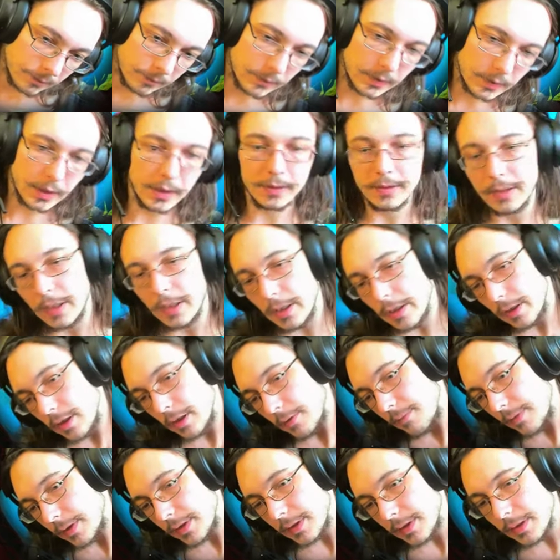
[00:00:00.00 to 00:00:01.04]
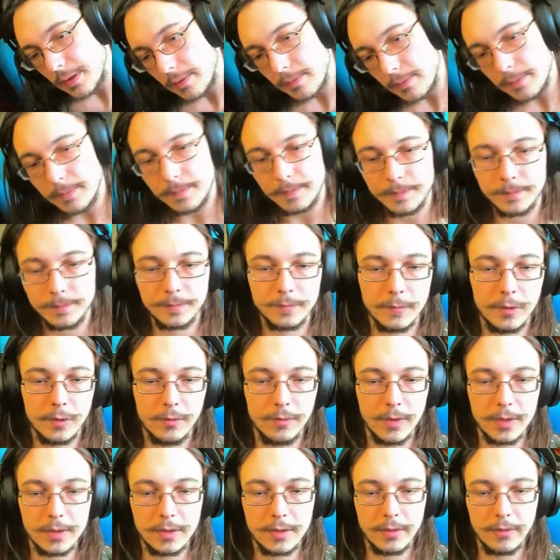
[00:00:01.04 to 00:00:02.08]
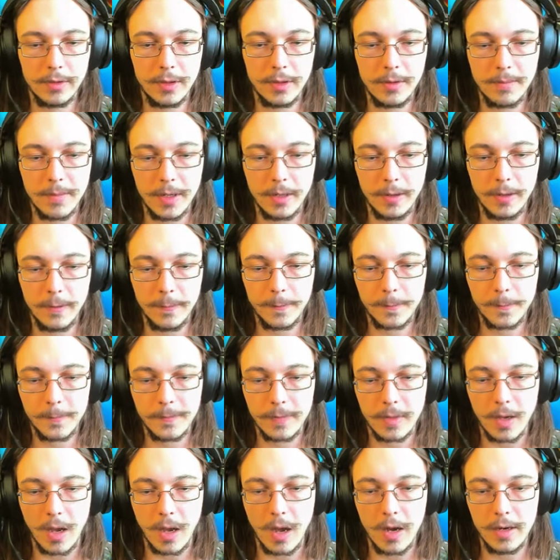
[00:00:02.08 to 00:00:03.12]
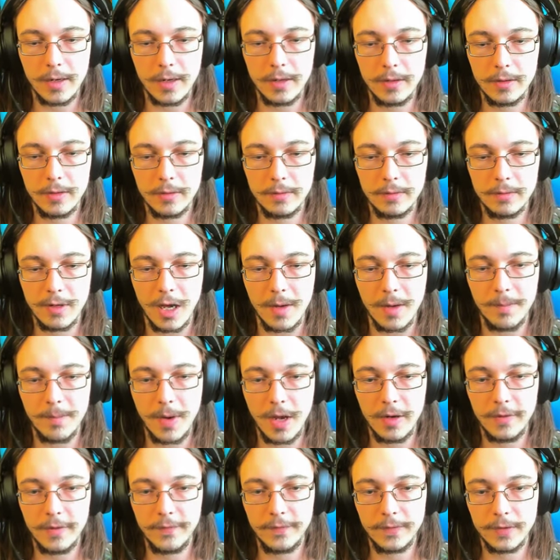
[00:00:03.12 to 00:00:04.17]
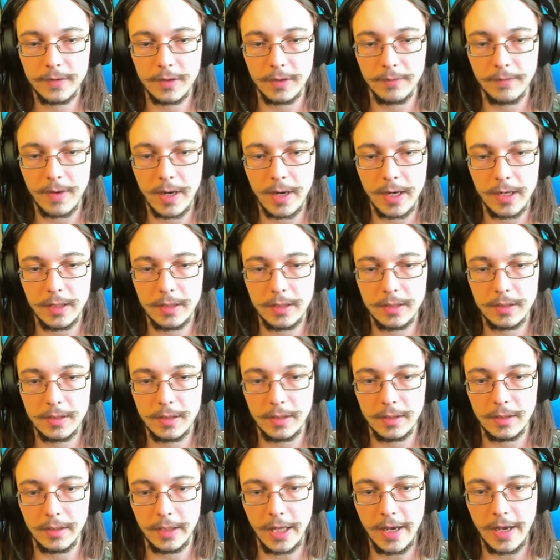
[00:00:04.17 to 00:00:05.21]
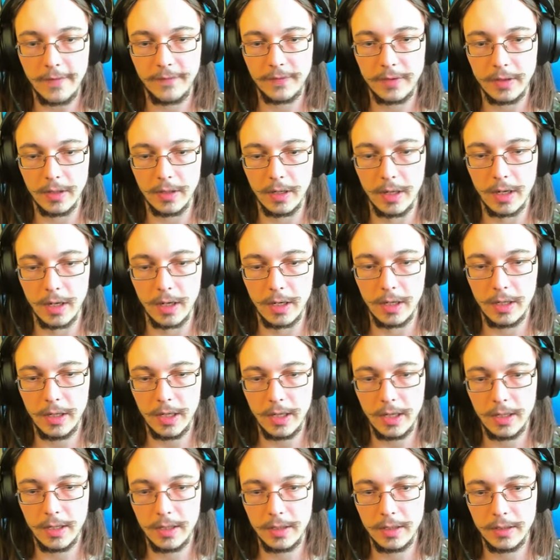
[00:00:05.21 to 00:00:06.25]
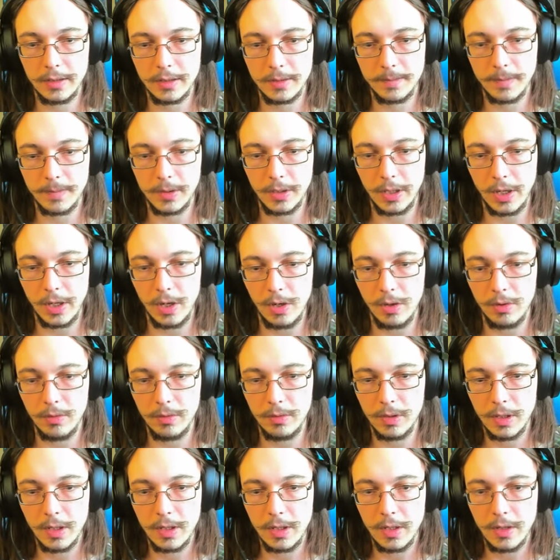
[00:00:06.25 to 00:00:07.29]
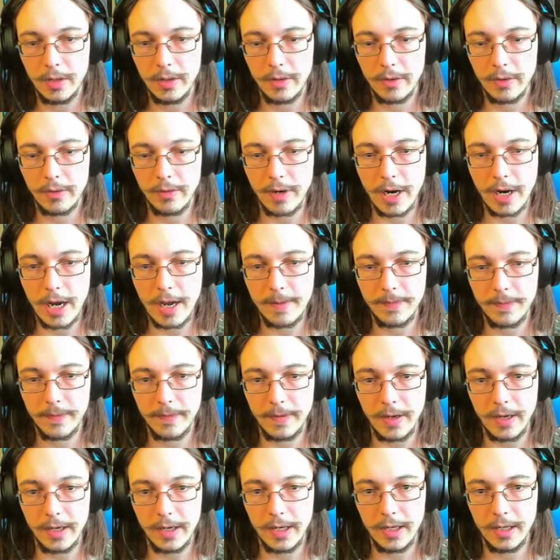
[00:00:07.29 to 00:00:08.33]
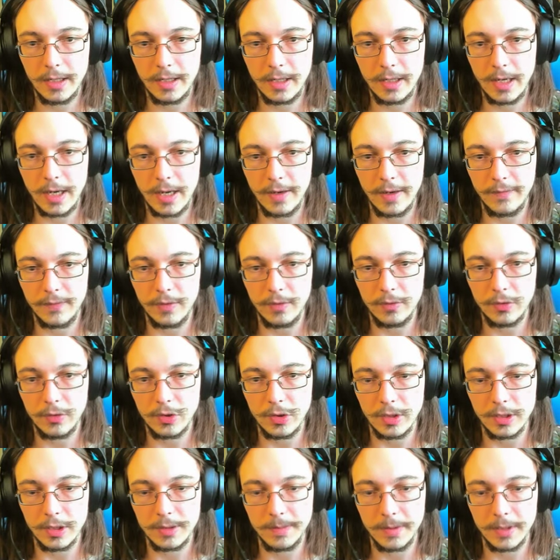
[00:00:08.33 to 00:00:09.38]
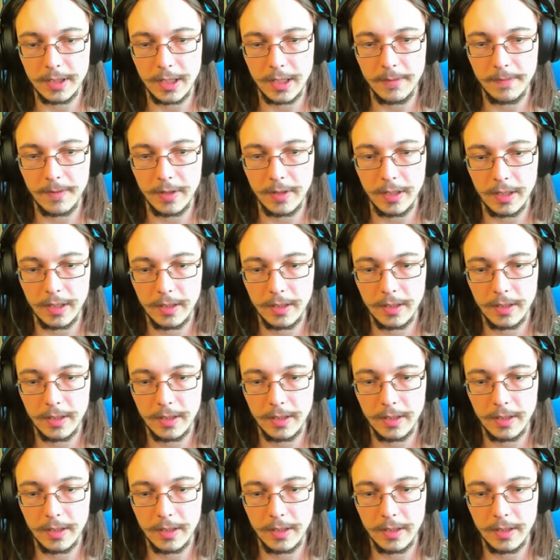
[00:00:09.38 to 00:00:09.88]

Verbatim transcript: Yes, iron and redstone. Redstone in middle, iron above, to the right, to the left, oh, and below. Crap, I have why no choice but to keep running.